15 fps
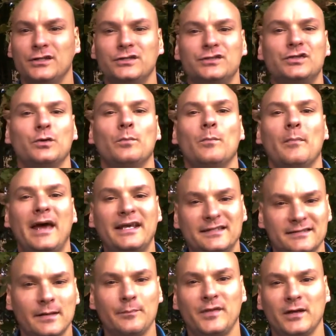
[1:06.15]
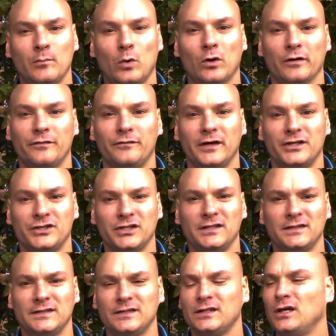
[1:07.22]
to make something more
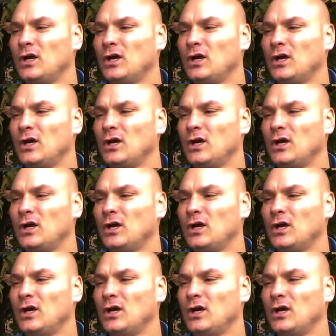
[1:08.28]
efficient,